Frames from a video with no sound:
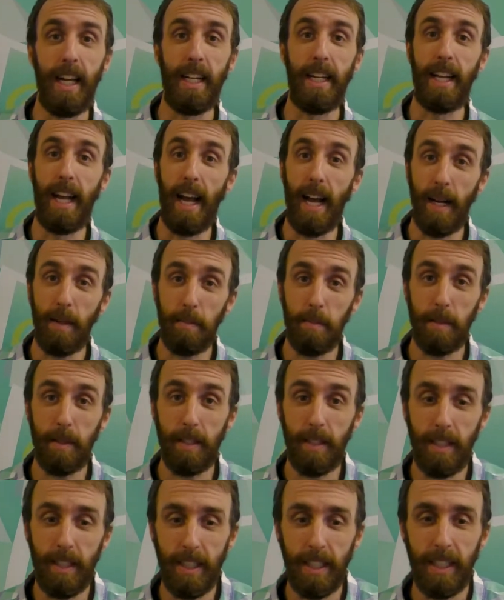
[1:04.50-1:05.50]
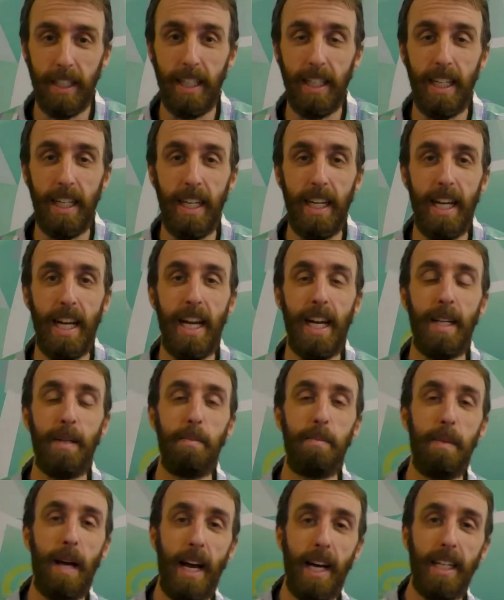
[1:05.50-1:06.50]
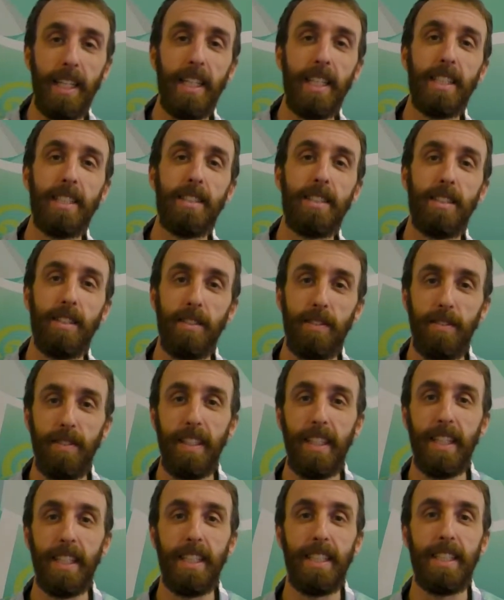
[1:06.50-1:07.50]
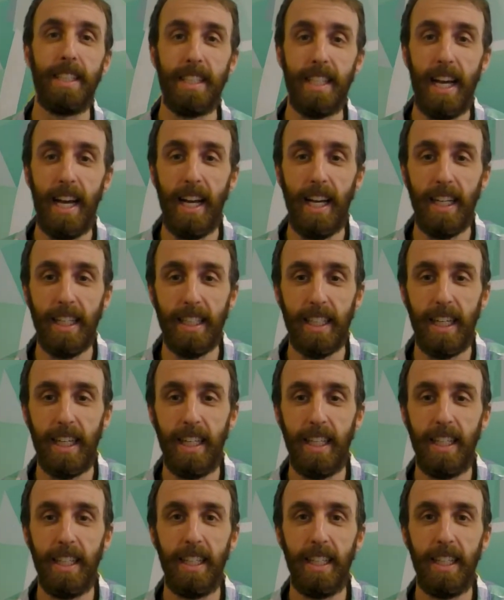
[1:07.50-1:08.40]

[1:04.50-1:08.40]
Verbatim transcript: and Amber and Maddie and Sophia and Zach